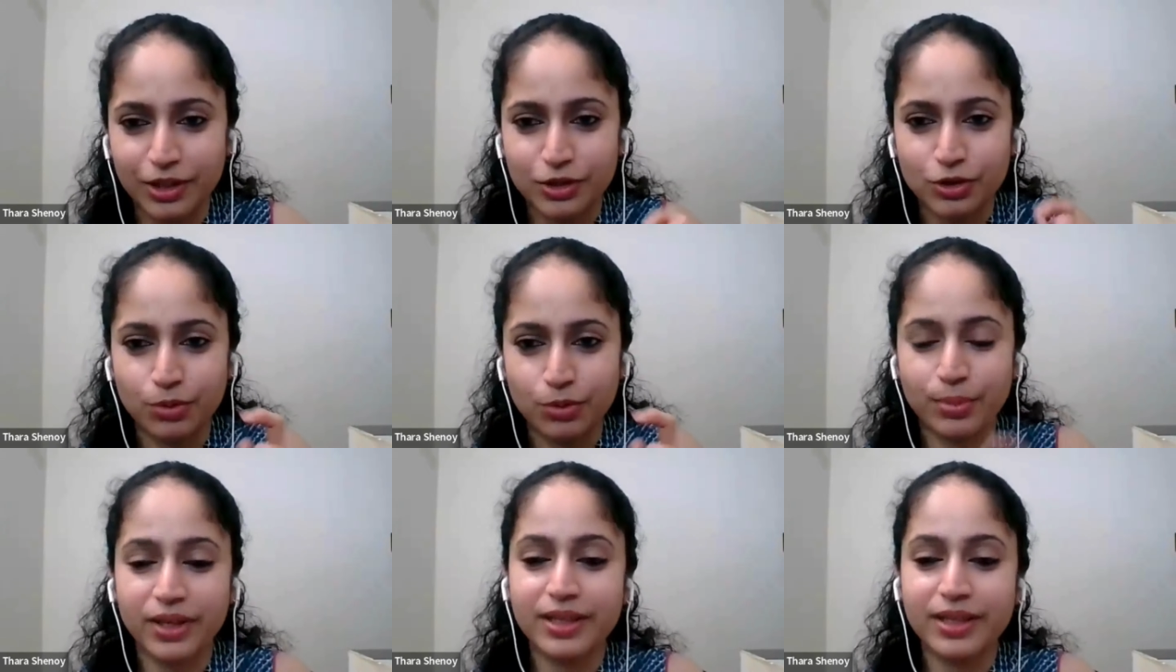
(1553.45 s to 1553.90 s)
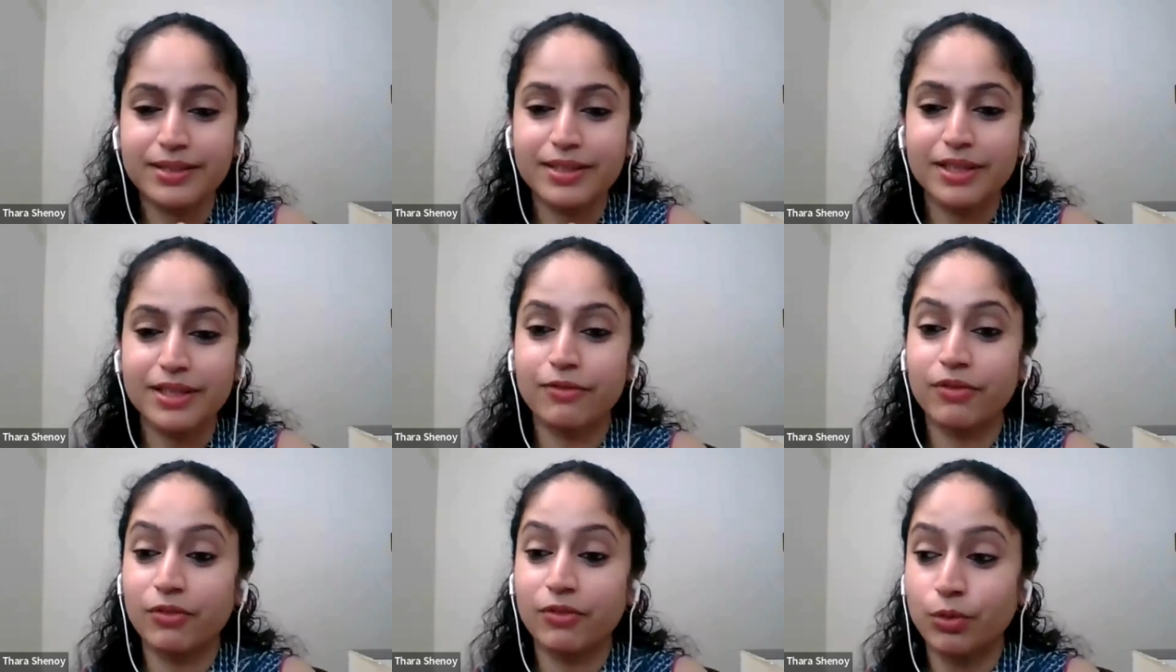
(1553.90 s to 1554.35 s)
So
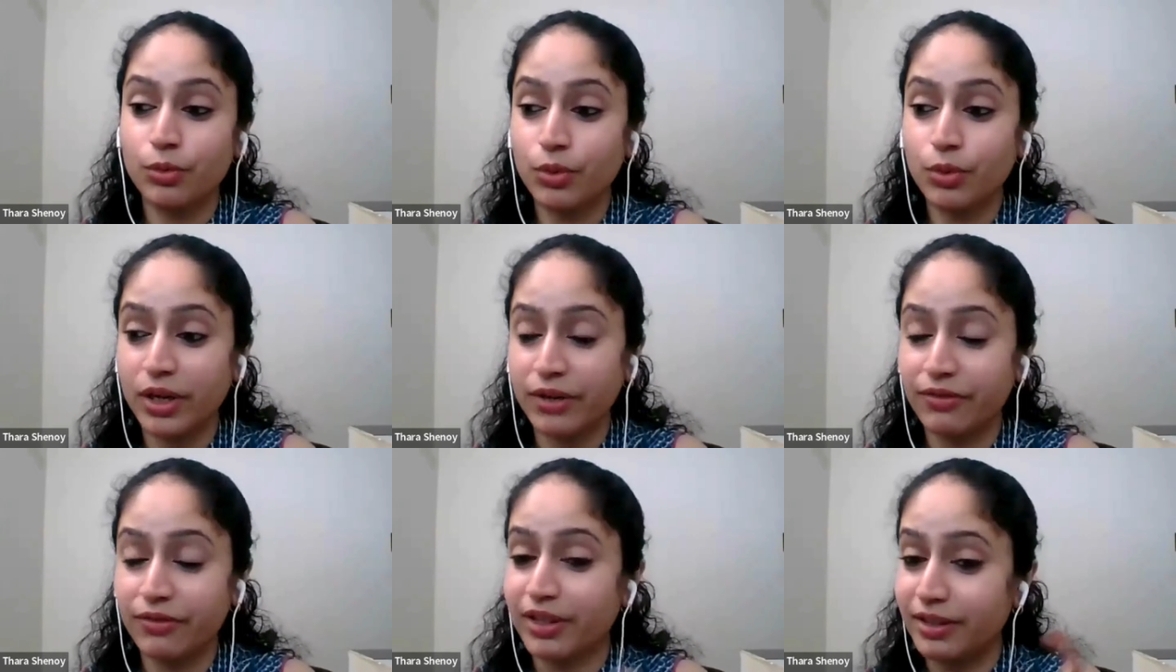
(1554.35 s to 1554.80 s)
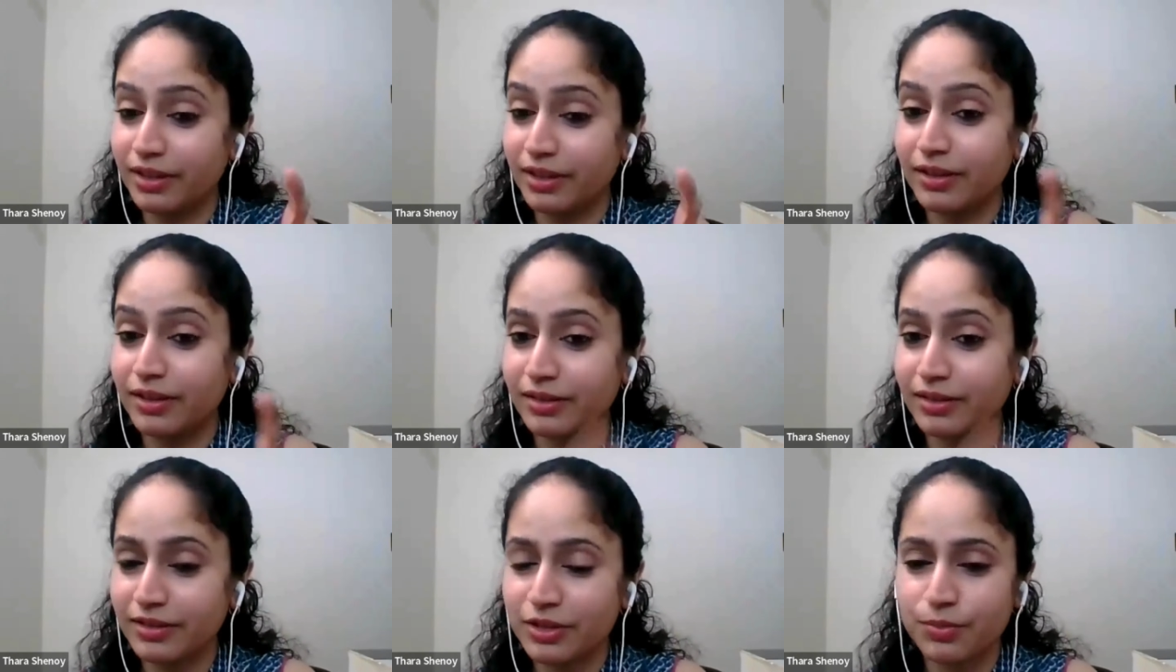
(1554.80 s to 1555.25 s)
parents who have
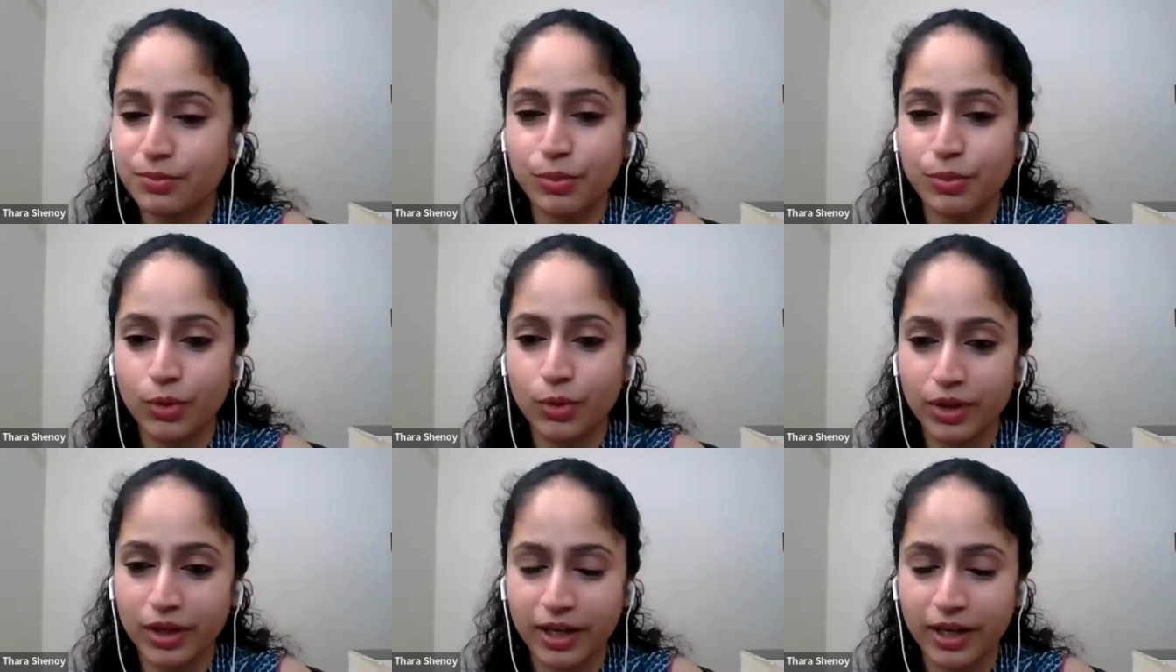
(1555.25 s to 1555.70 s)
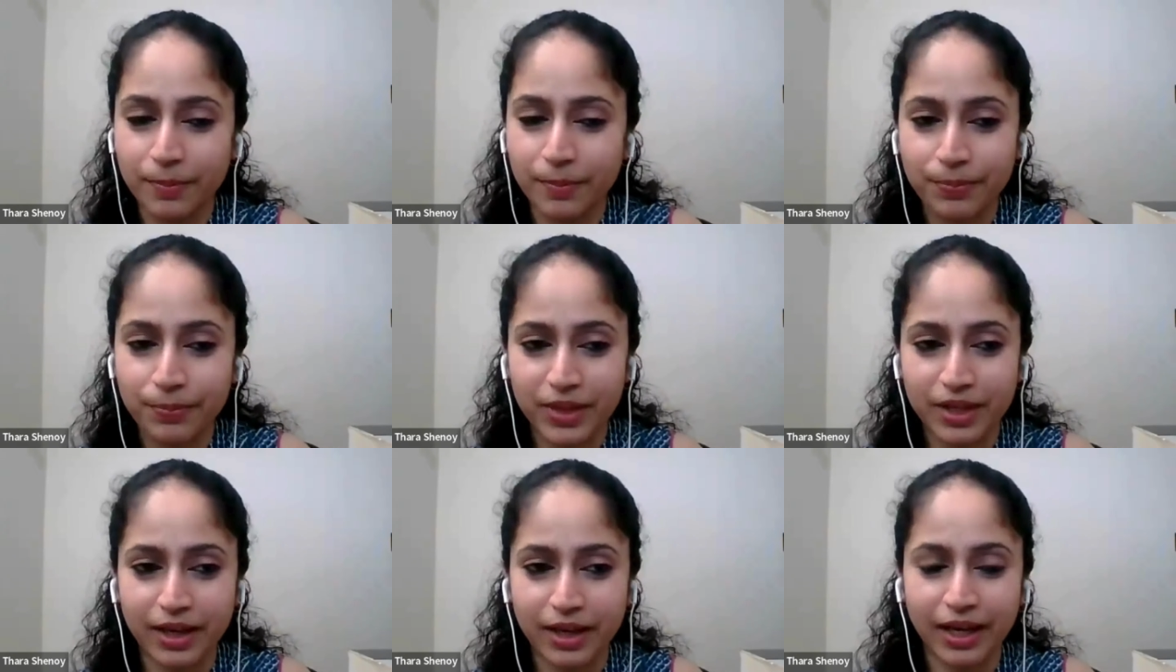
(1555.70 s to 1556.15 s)
attended this
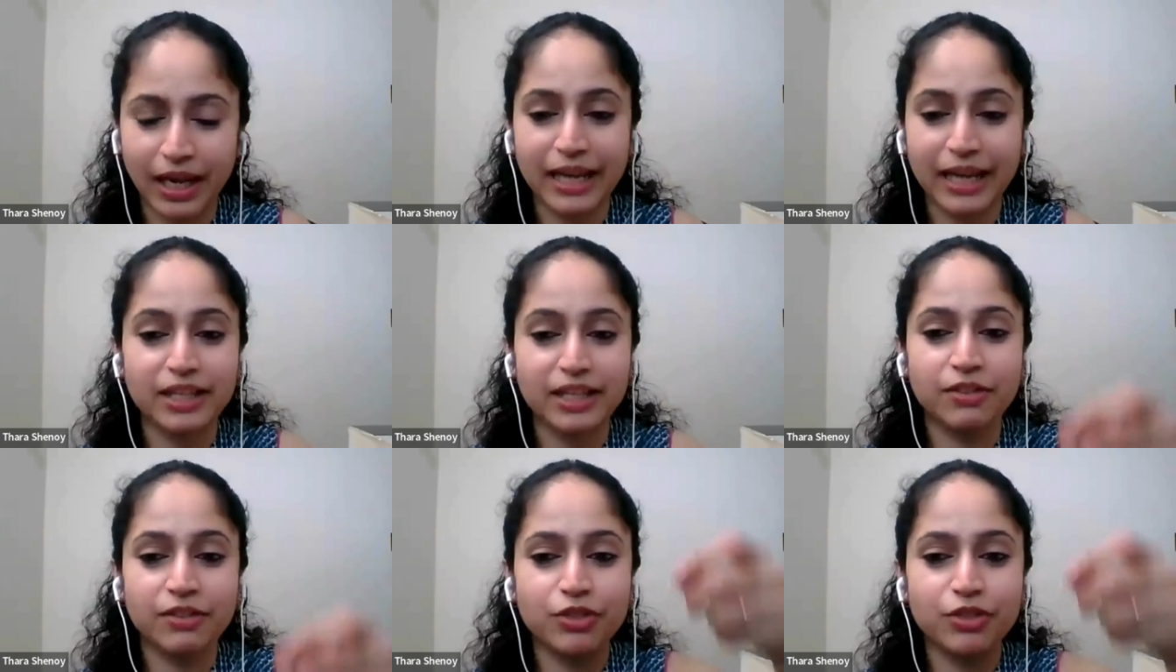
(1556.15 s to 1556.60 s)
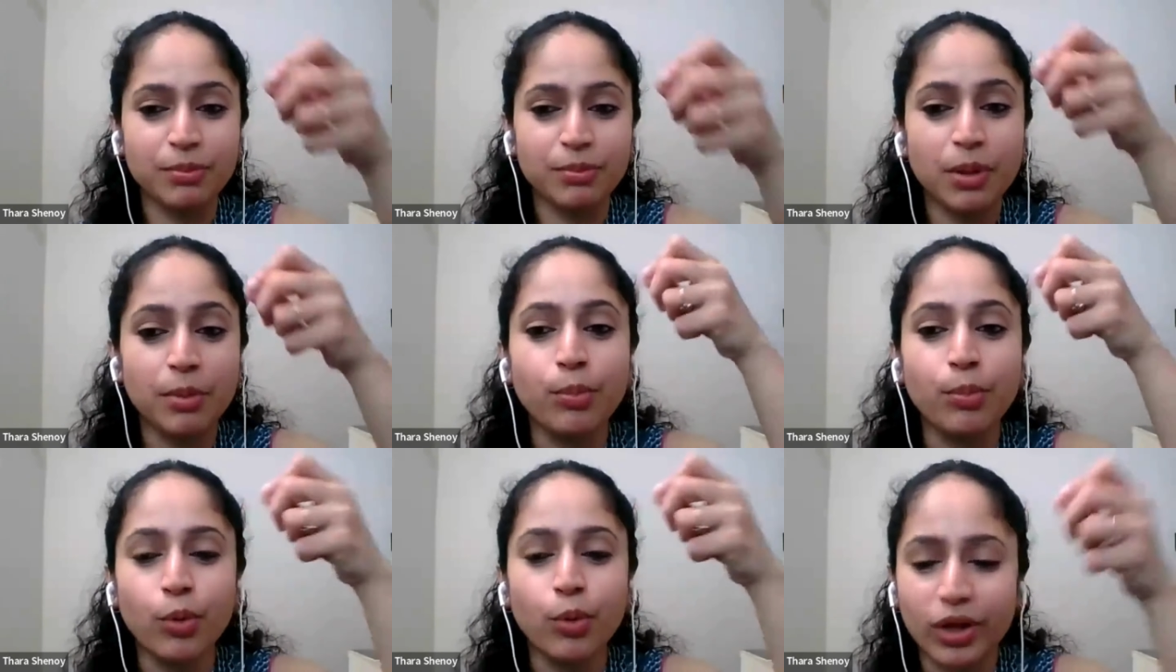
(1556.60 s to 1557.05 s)
program, I give them
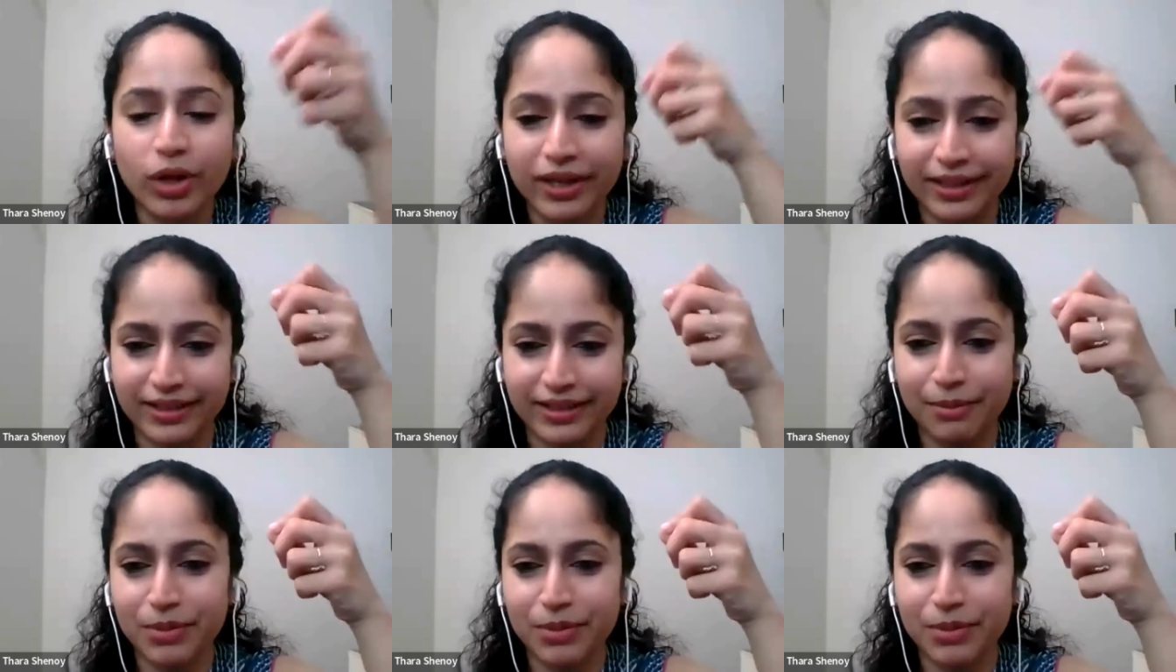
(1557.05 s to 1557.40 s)
a booklet.